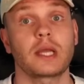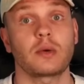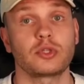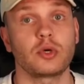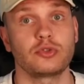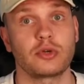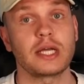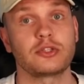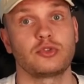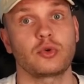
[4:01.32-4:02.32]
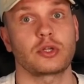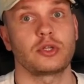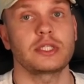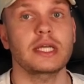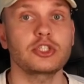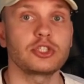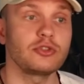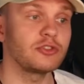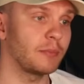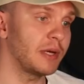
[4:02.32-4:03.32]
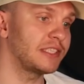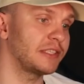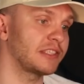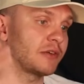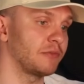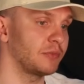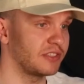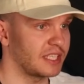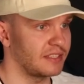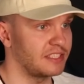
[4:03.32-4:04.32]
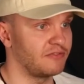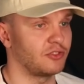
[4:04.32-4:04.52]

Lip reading: I would also like to draw your attention to the presence of protective